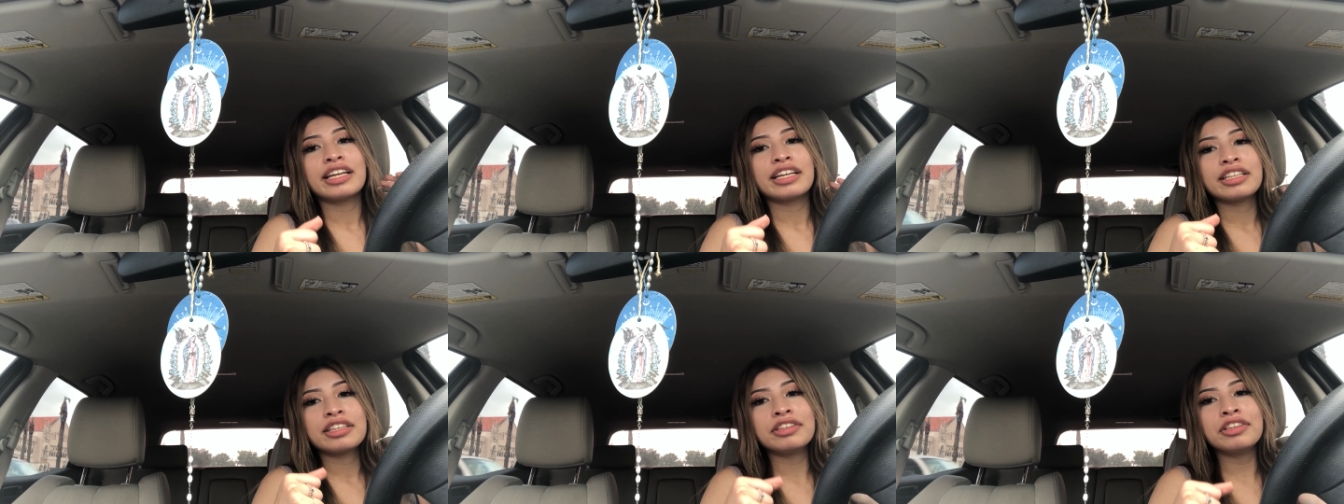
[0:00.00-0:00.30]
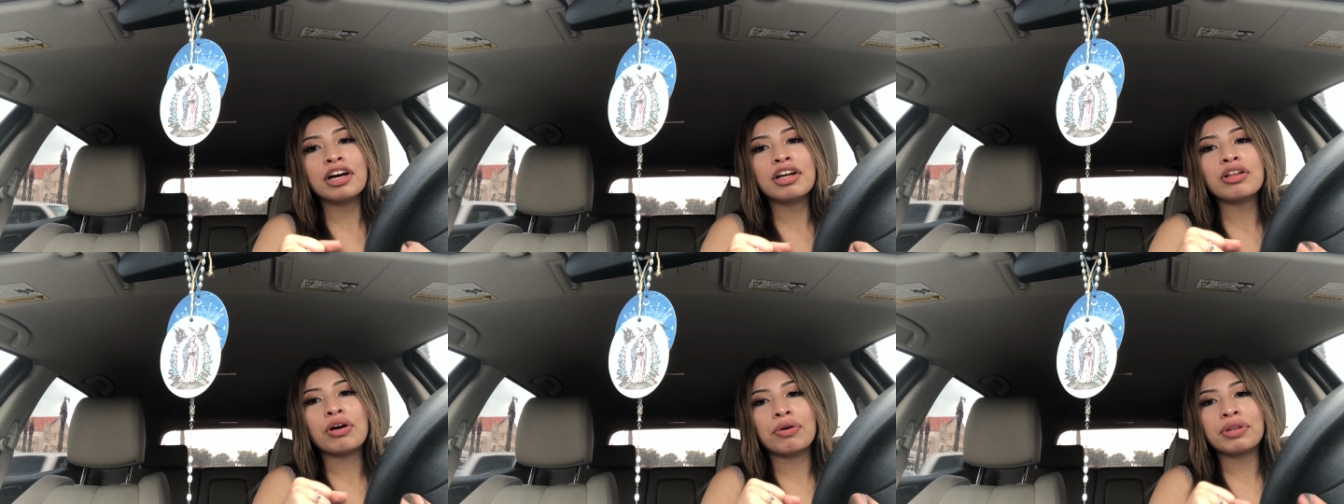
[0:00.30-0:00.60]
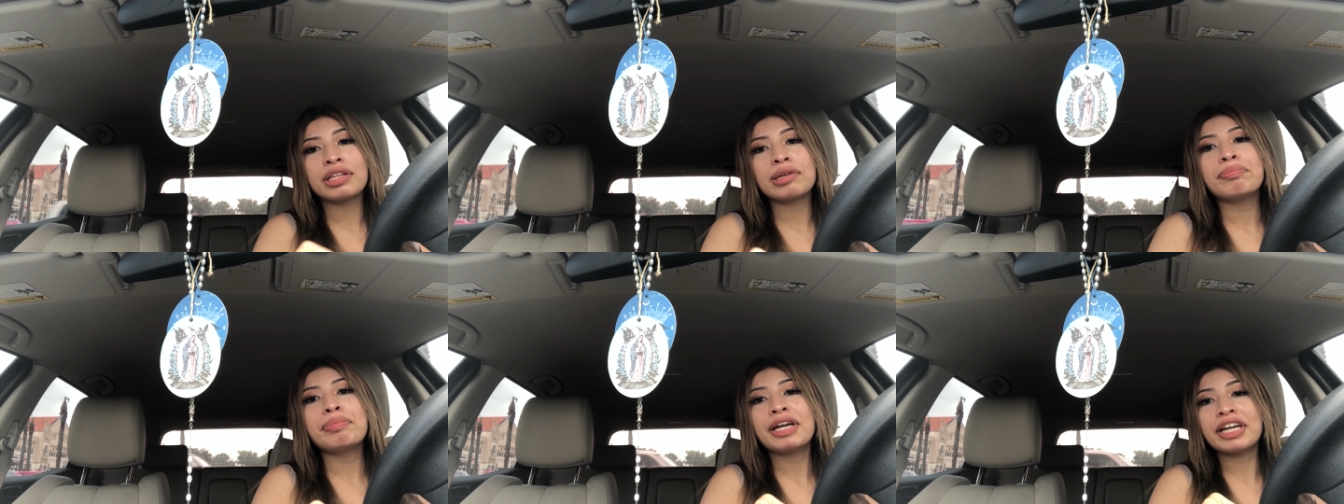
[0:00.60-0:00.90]
they'll
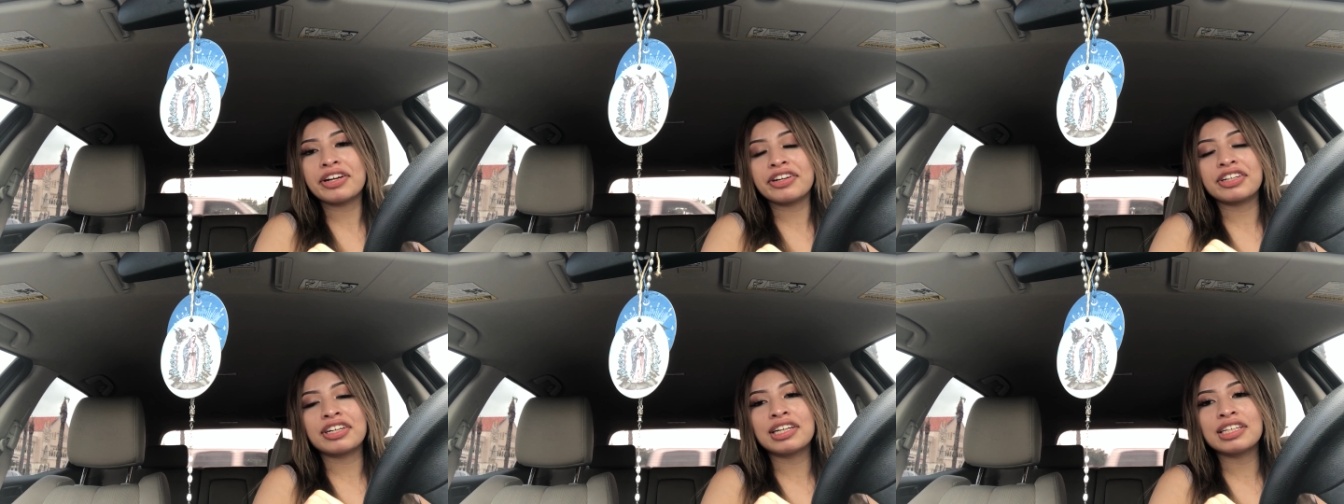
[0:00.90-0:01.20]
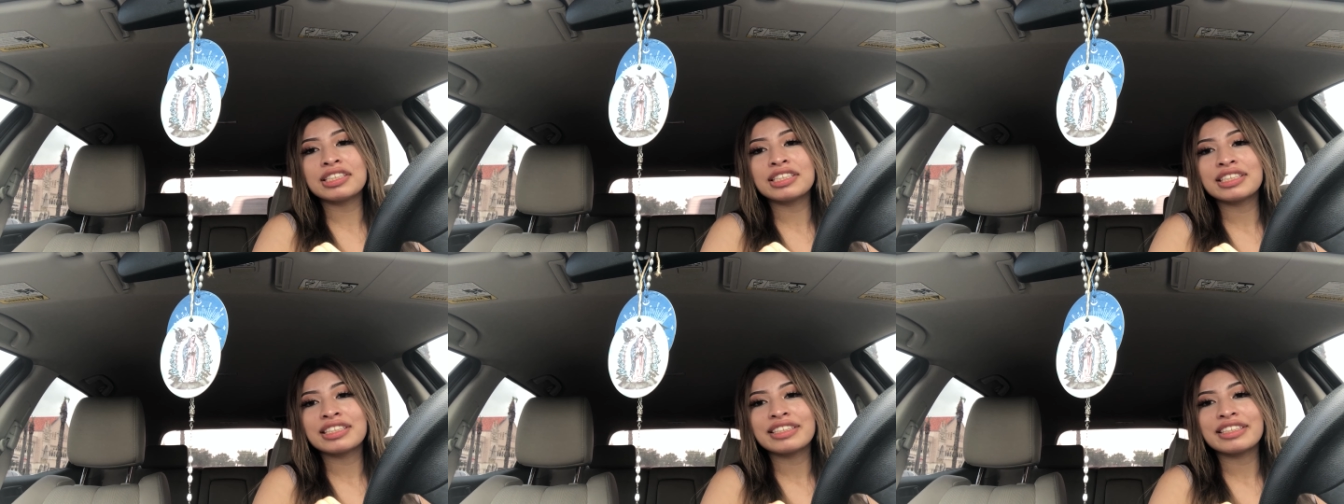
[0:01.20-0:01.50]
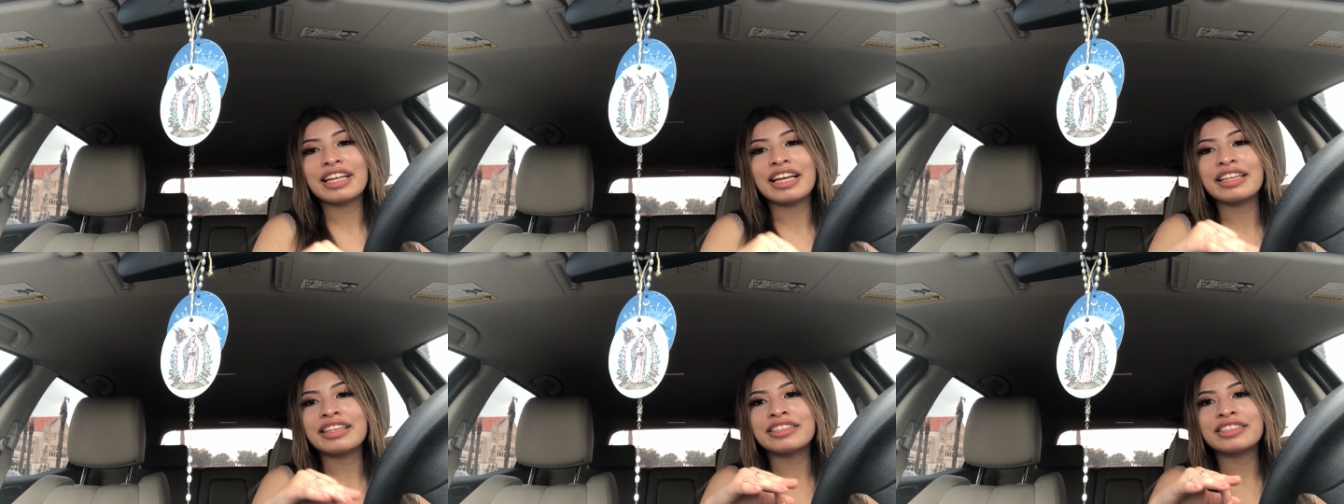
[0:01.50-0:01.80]
only pick girls
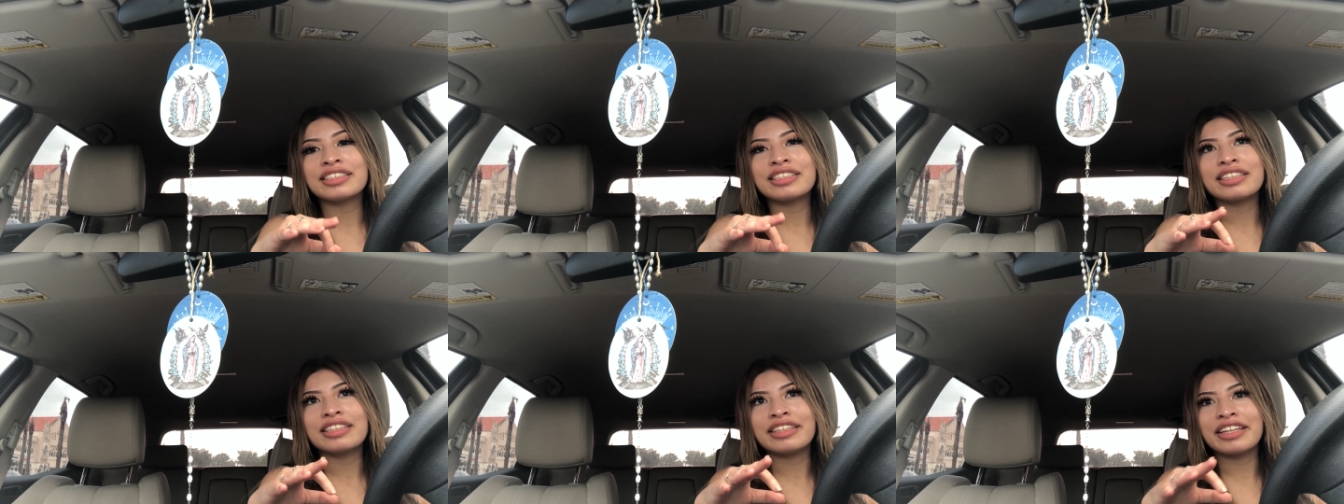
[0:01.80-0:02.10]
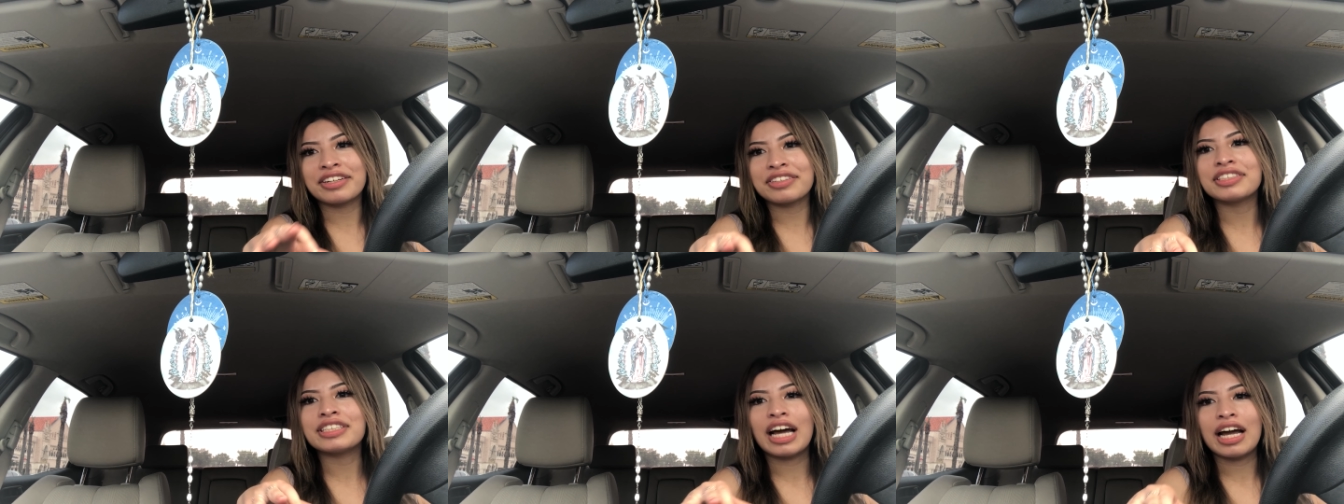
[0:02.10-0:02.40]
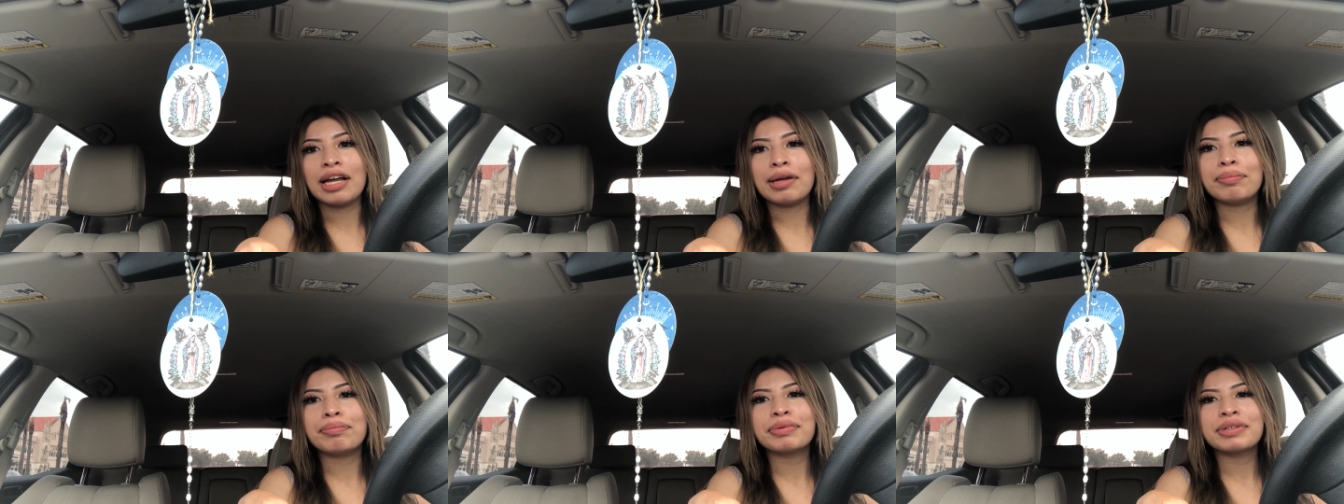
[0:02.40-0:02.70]
that's their type.